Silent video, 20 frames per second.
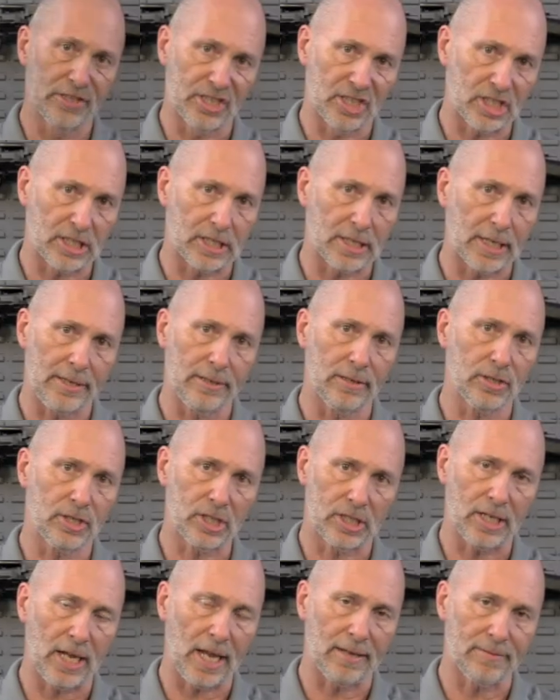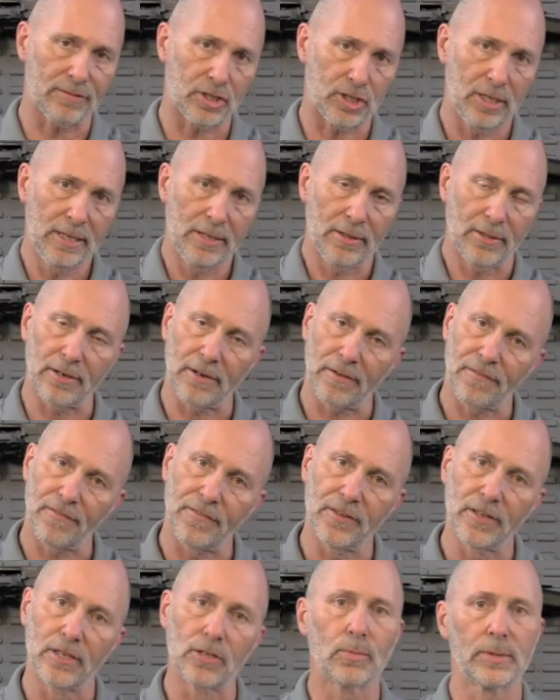steel safes that are
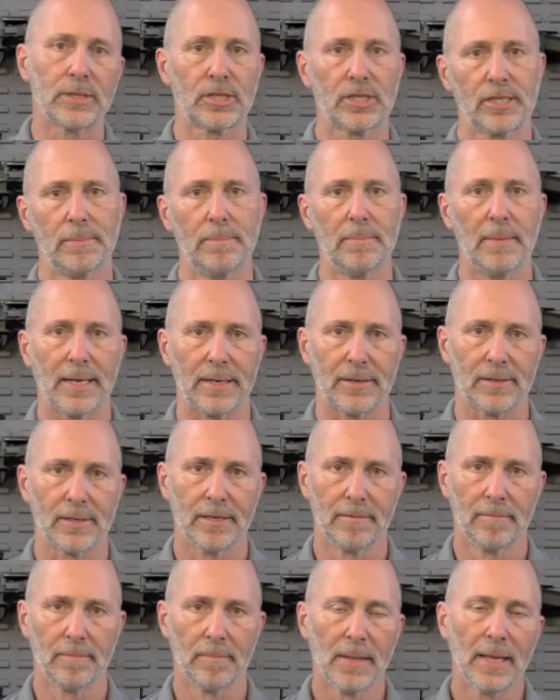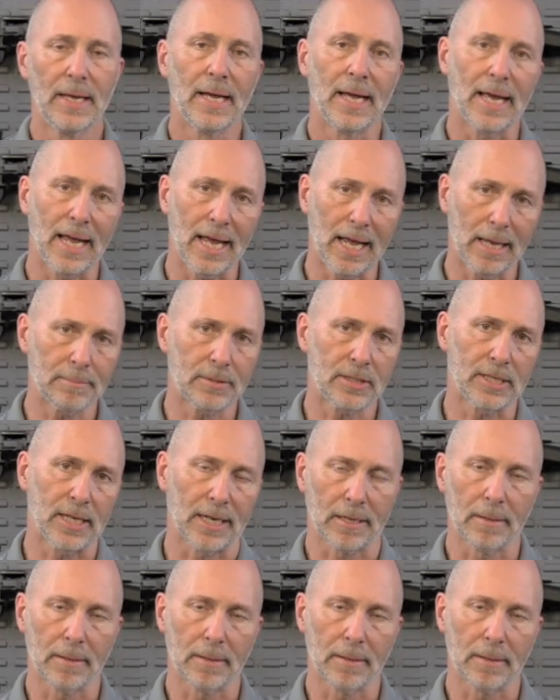filled with cement. AMSEC,